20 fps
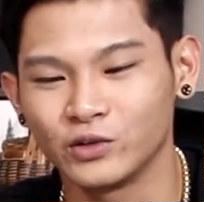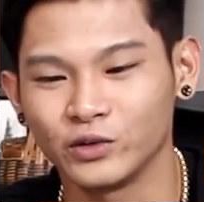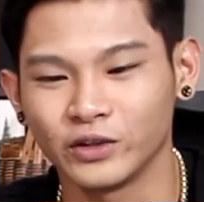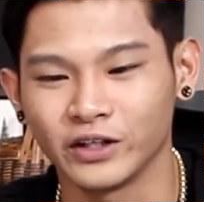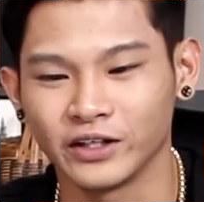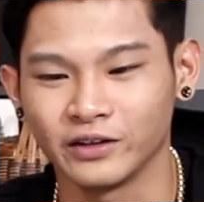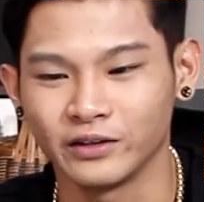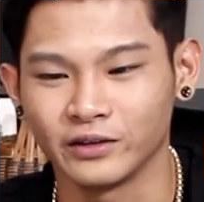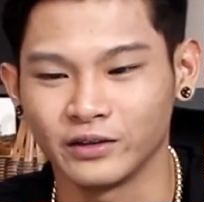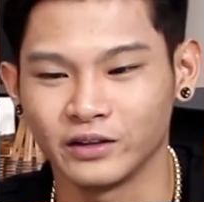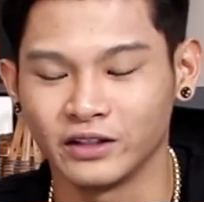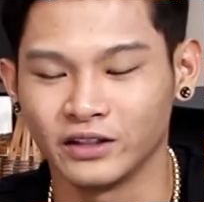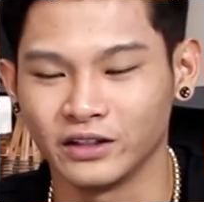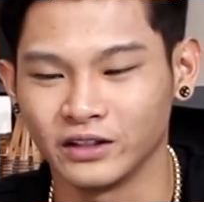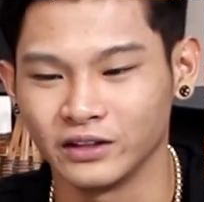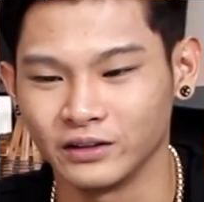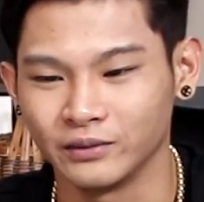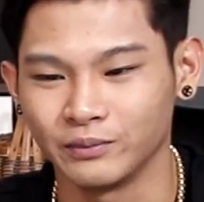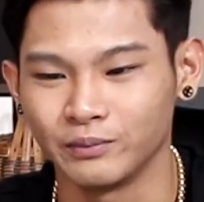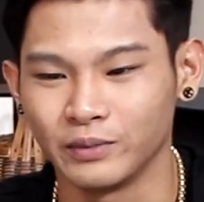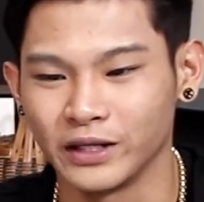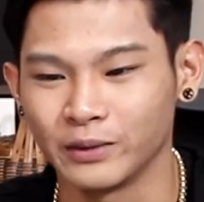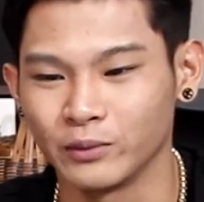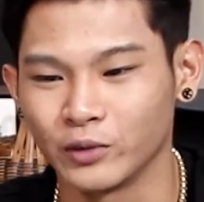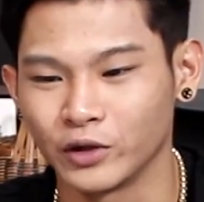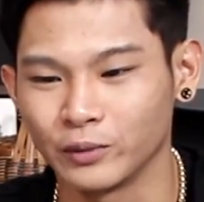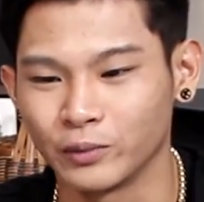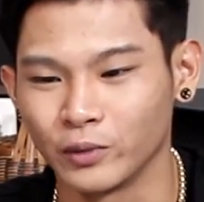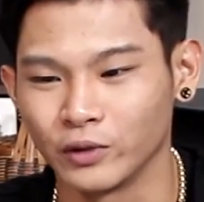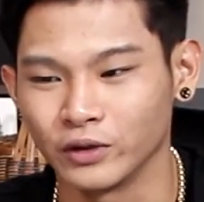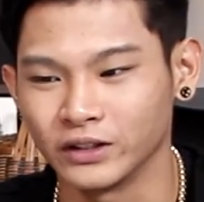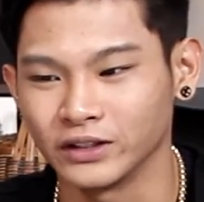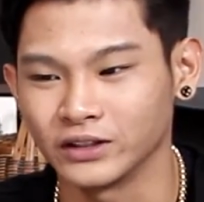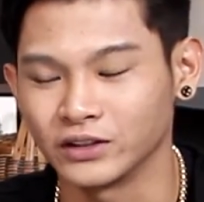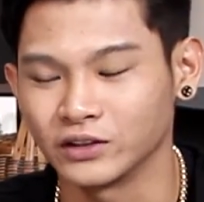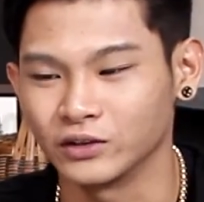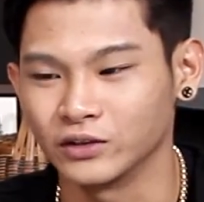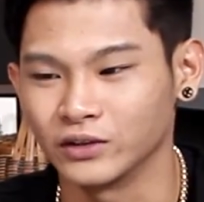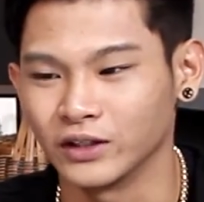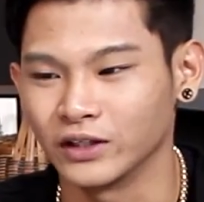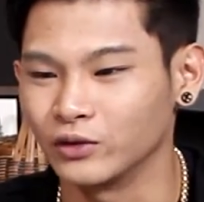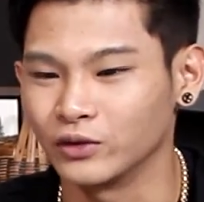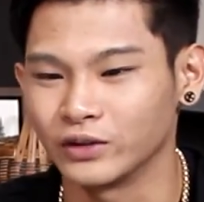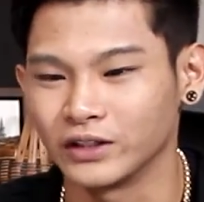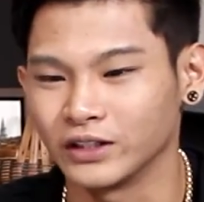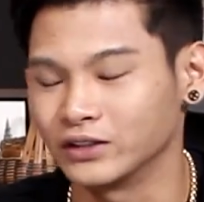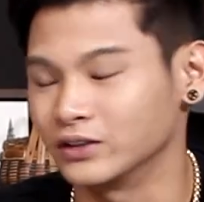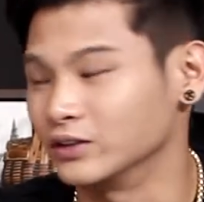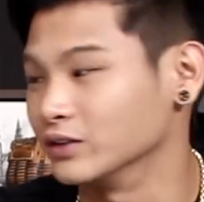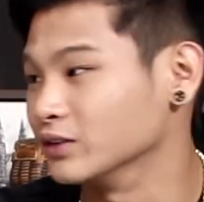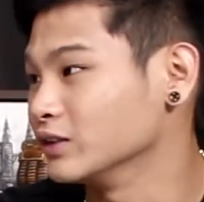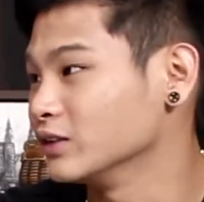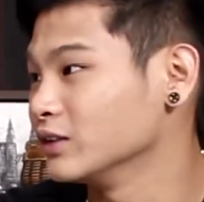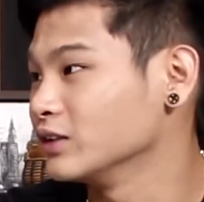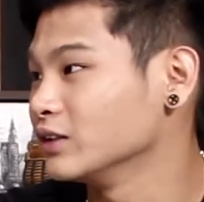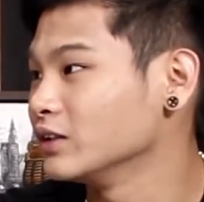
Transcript: good at playing Monopoly, so I don't think so.